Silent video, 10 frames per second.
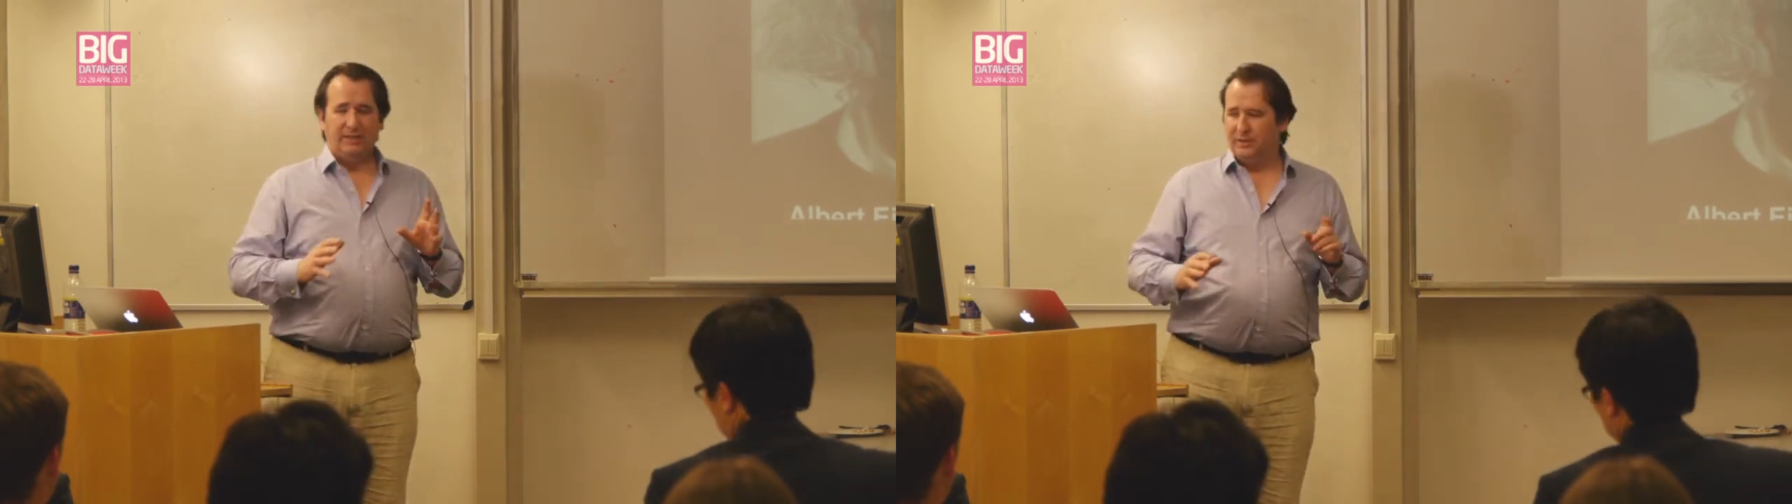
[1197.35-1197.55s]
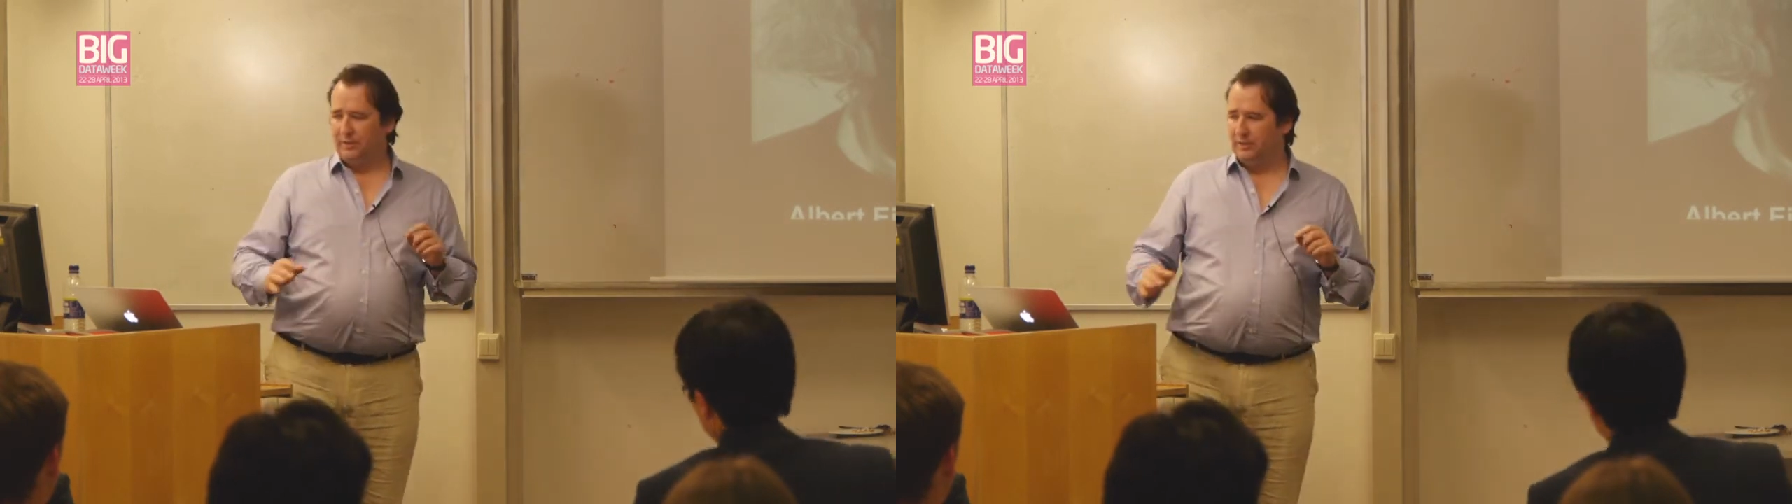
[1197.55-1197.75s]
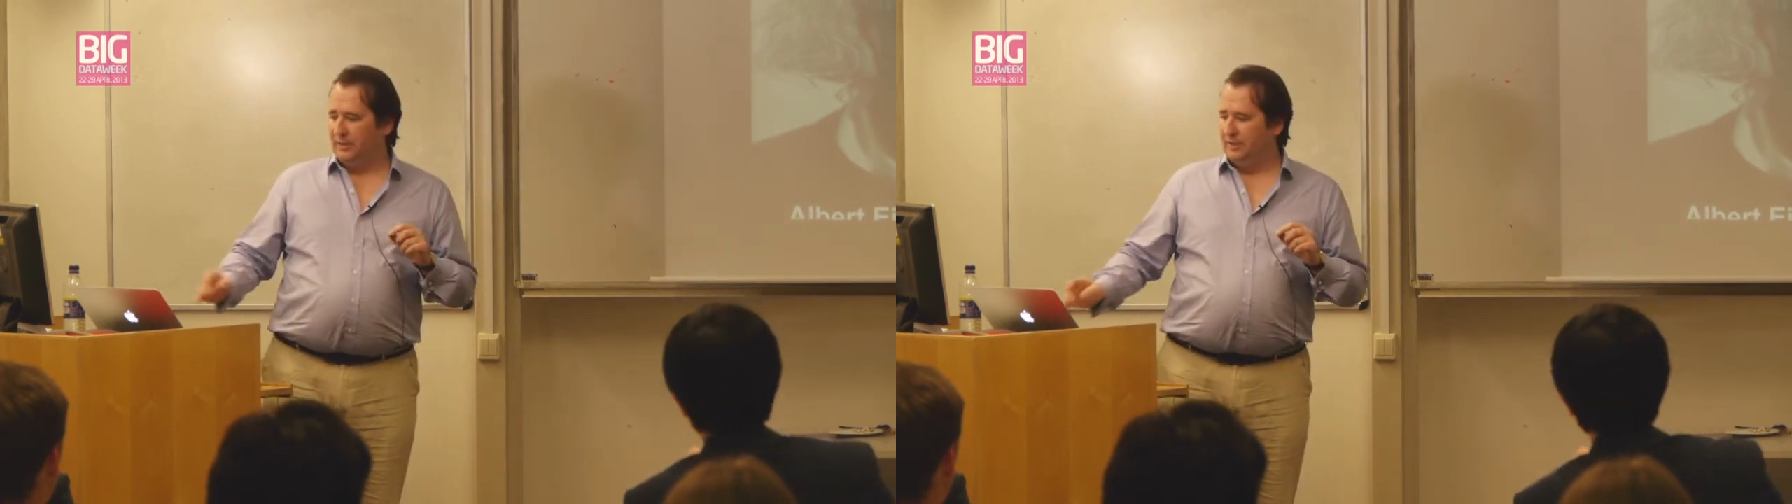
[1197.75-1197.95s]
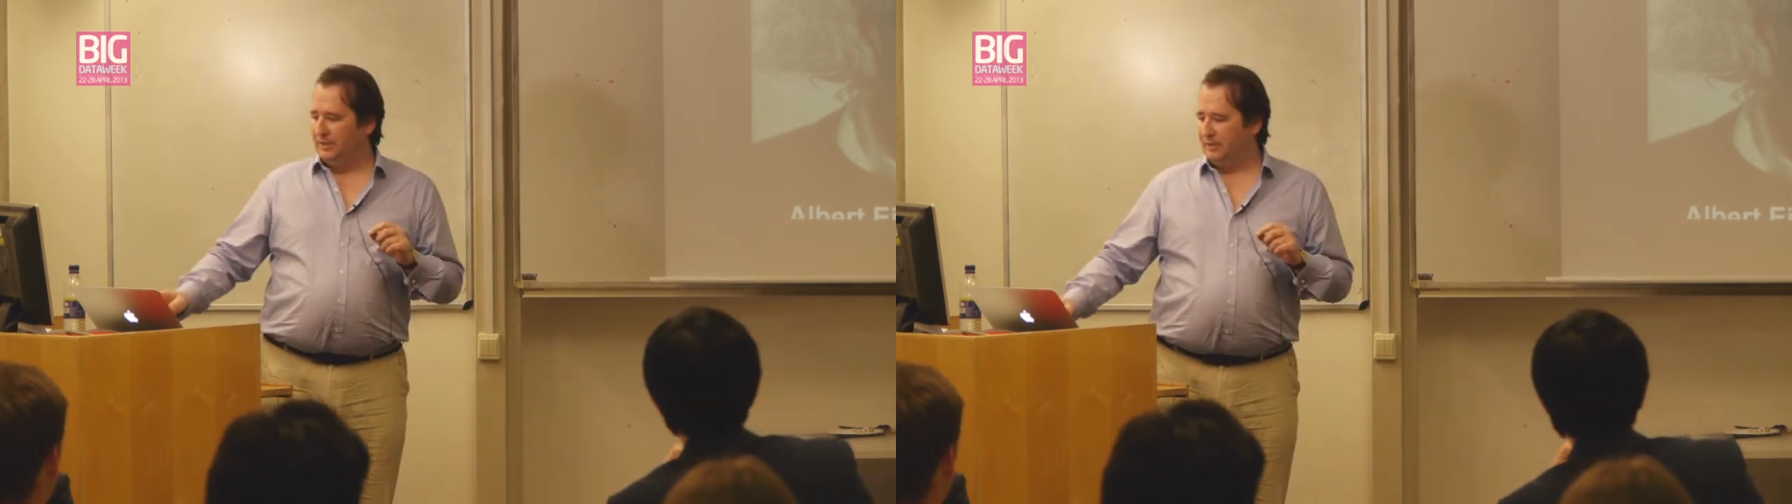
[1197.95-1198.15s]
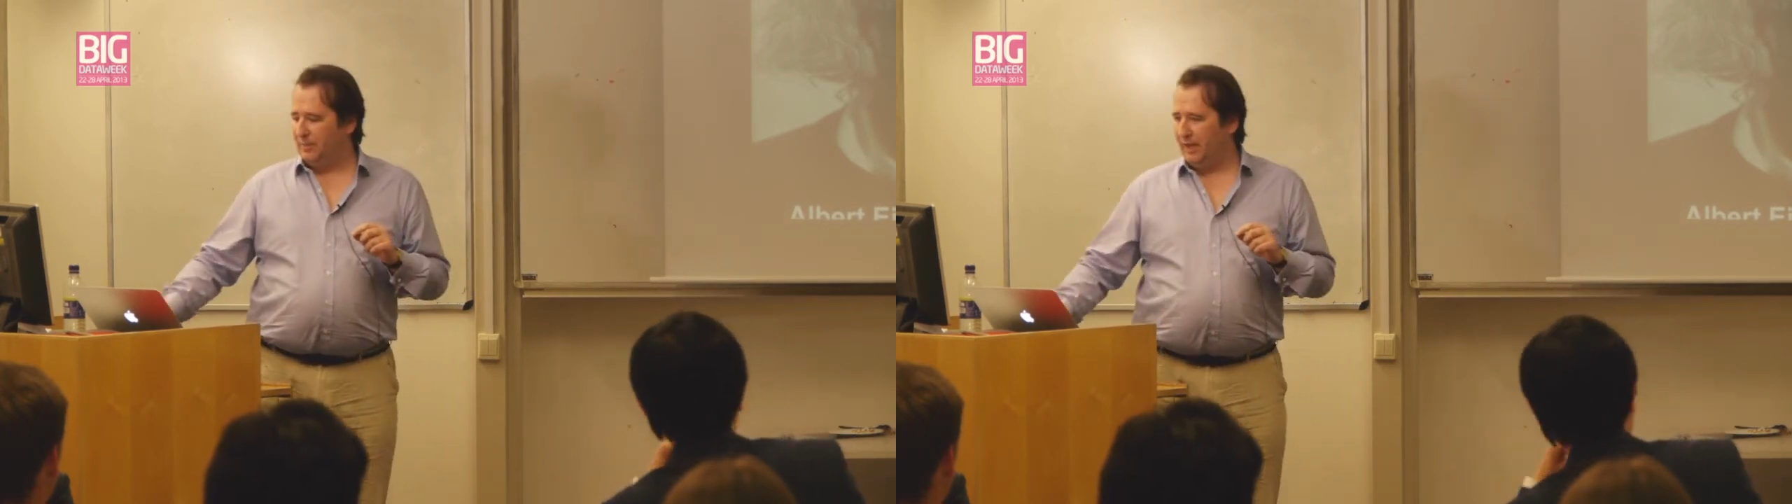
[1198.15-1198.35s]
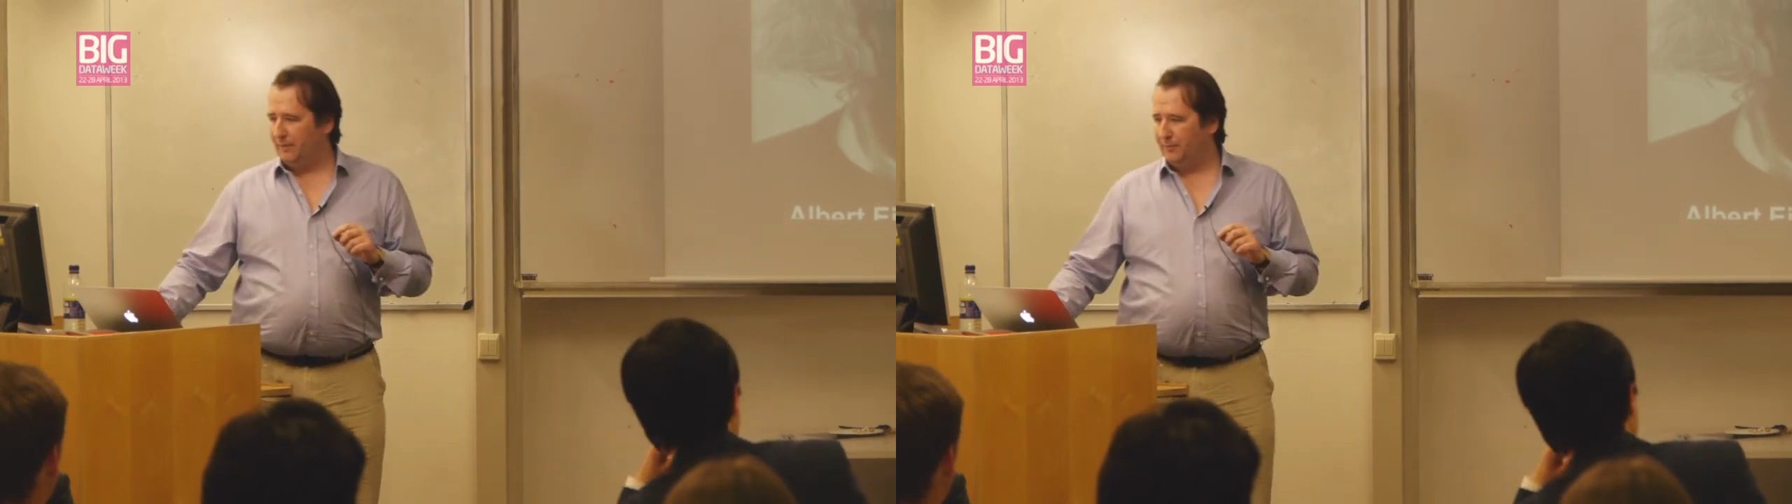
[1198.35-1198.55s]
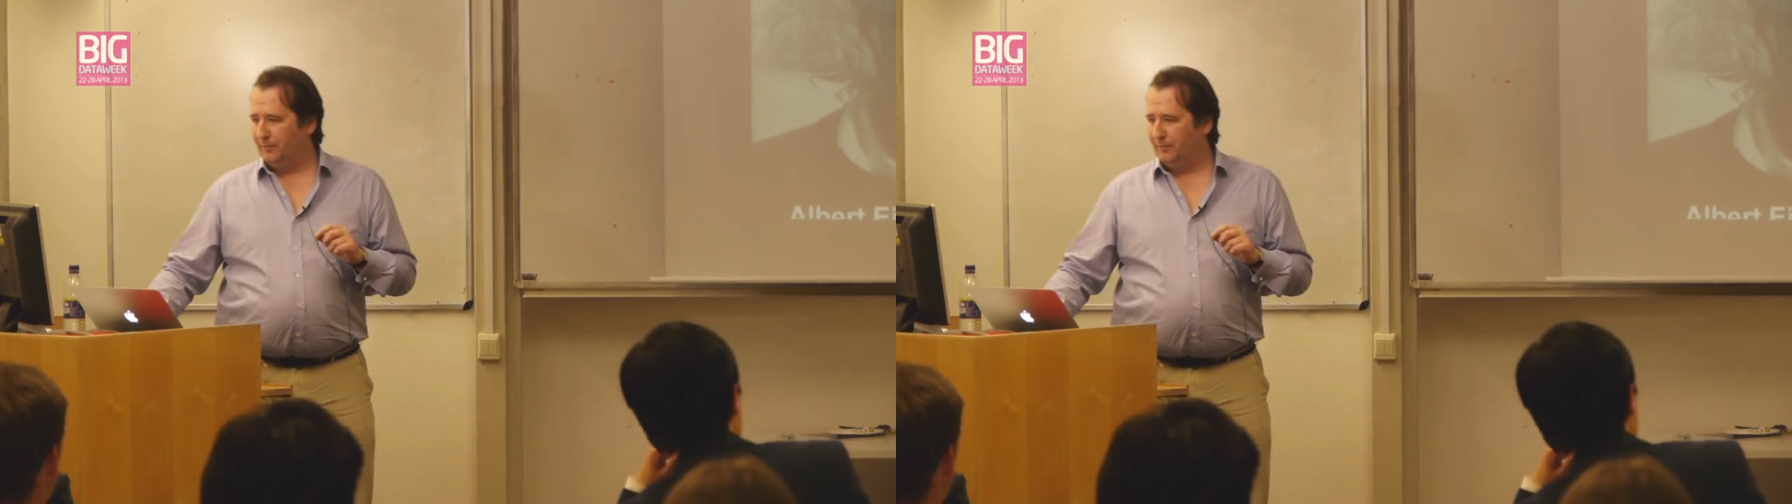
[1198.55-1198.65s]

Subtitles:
to display it.